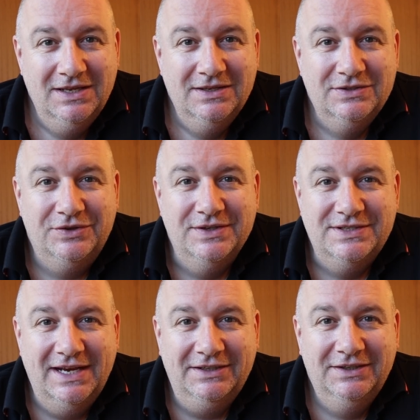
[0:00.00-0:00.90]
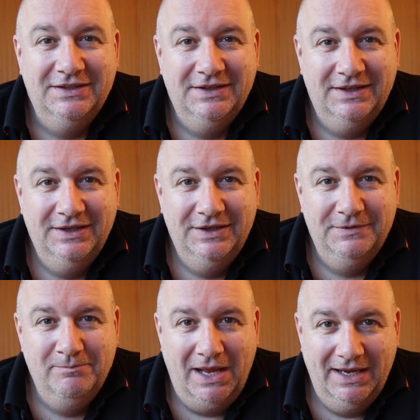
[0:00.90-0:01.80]
It's on the 2nd and 3rd
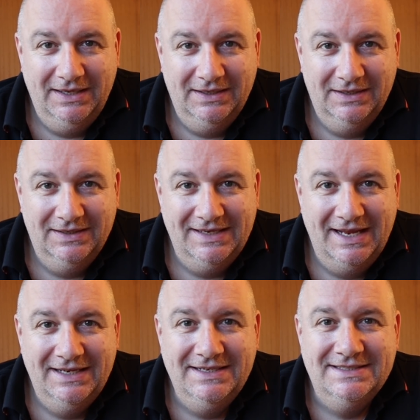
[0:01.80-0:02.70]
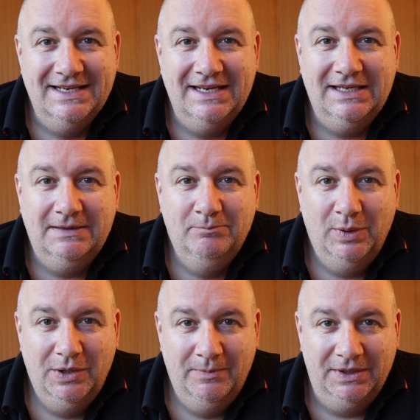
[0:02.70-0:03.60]
of May at the NEC in
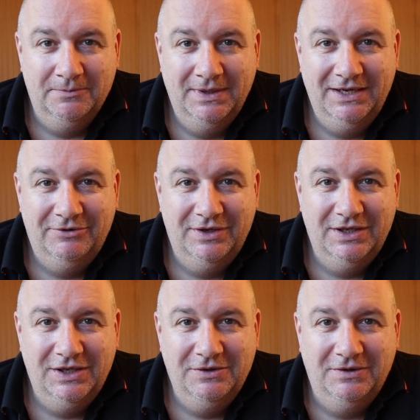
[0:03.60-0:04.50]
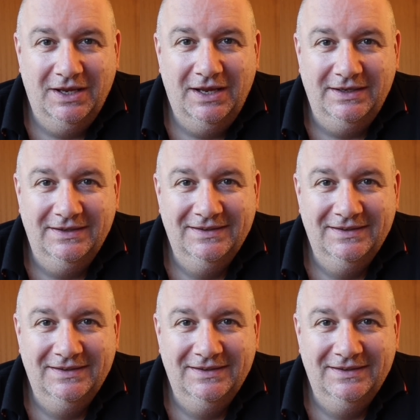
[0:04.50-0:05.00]
Birmingham here in the UK.